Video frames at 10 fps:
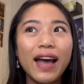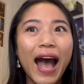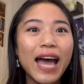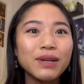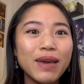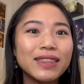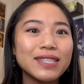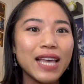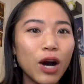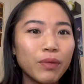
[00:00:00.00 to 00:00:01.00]
how to make
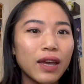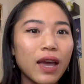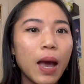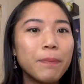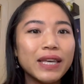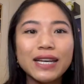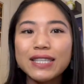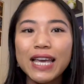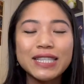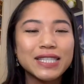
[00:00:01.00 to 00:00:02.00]
this helmet because
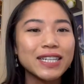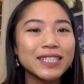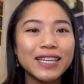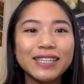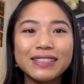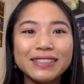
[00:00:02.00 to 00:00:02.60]
it doesn't